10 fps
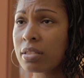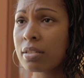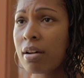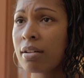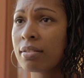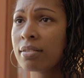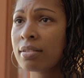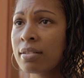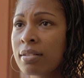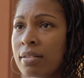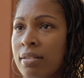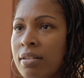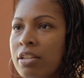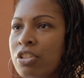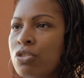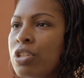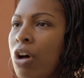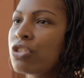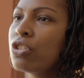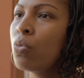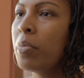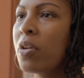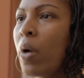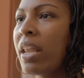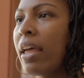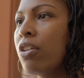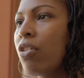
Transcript: is gone, you toss your women away like